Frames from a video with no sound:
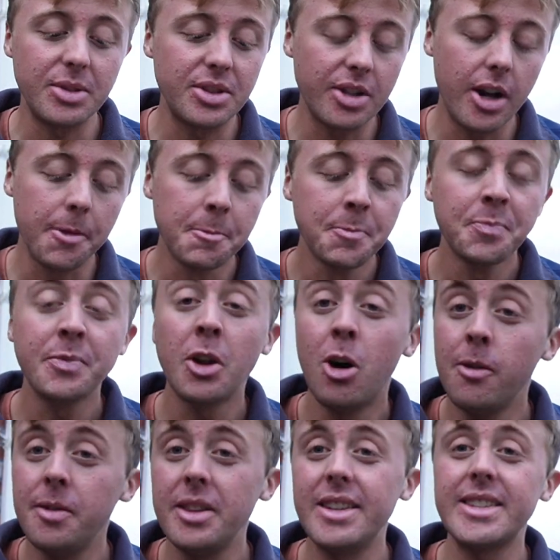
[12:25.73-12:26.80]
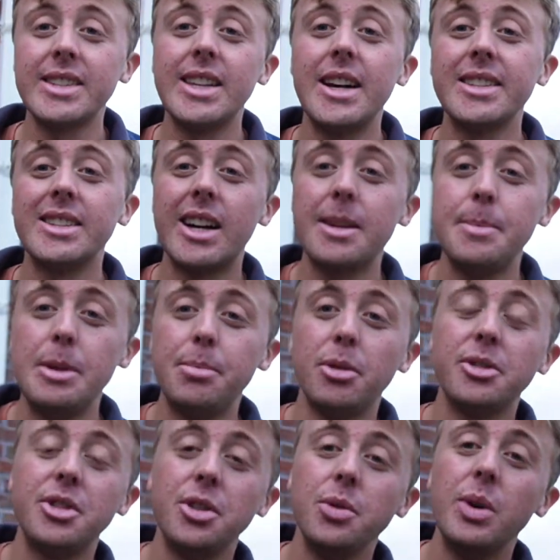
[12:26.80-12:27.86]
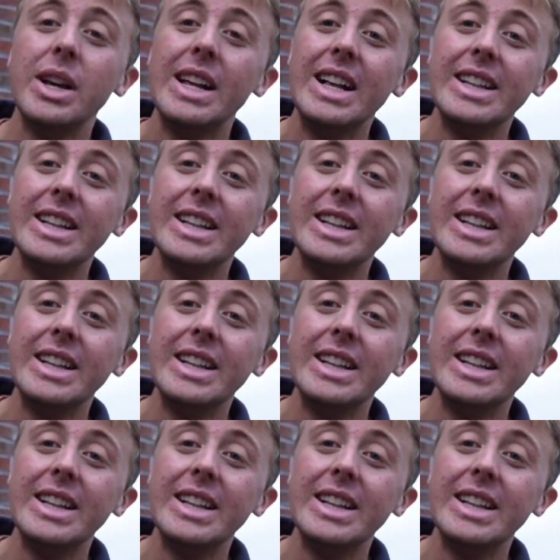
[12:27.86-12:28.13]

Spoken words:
So hopefully this allows a lot of people to